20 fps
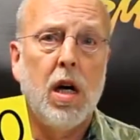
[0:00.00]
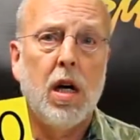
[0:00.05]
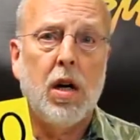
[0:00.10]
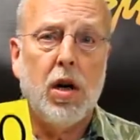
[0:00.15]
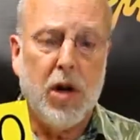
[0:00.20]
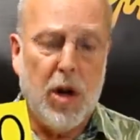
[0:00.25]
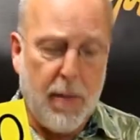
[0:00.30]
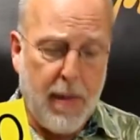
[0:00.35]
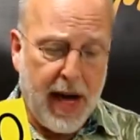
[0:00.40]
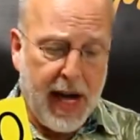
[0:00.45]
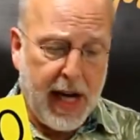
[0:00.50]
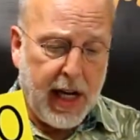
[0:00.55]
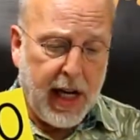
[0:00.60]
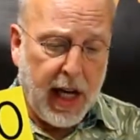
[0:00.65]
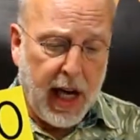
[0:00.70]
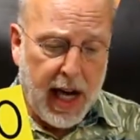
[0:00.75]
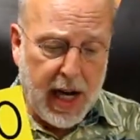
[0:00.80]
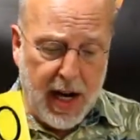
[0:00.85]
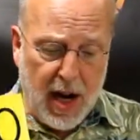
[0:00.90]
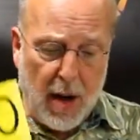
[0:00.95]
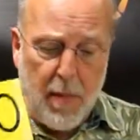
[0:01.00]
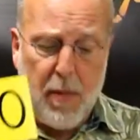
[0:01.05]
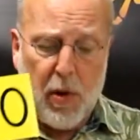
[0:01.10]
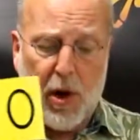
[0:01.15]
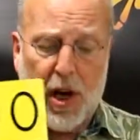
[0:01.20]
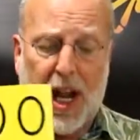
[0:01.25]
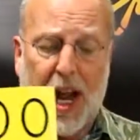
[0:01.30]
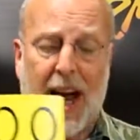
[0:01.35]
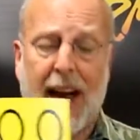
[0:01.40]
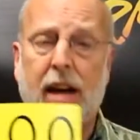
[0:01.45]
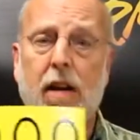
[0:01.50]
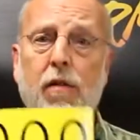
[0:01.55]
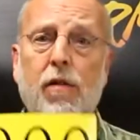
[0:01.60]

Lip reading: going to make a number like